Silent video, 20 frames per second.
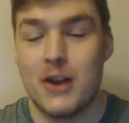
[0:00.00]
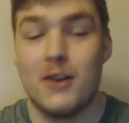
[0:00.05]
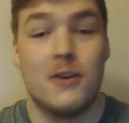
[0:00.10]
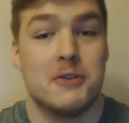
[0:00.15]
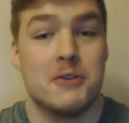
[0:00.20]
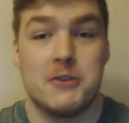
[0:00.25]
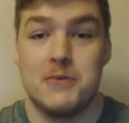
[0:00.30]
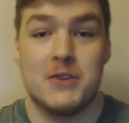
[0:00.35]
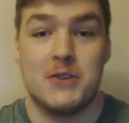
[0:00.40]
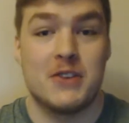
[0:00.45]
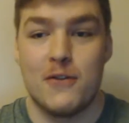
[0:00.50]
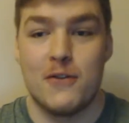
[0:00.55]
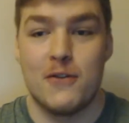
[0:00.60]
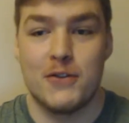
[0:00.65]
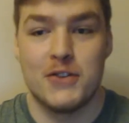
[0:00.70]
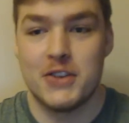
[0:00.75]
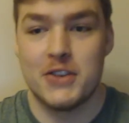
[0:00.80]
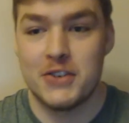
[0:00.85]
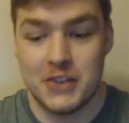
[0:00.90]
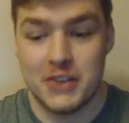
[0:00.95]
I lost
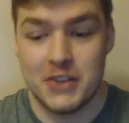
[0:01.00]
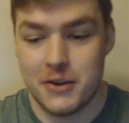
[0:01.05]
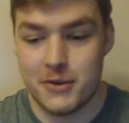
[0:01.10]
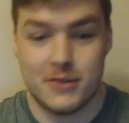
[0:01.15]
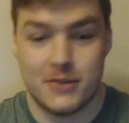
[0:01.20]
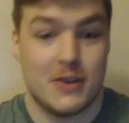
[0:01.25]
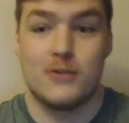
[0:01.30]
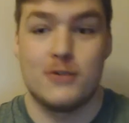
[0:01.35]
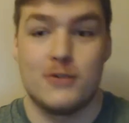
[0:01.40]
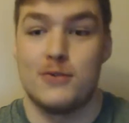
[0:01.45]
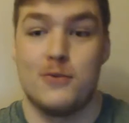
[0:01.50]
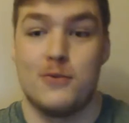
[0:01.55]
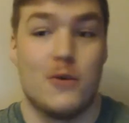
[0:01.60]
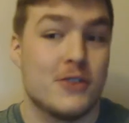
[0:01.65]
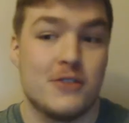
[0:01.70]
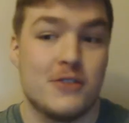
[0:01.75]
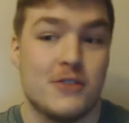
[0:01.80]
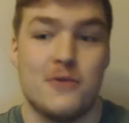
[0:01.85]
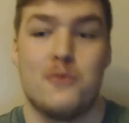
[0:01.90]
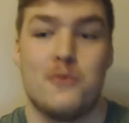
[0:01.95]
myself in these series I was just
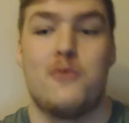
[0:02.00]
watching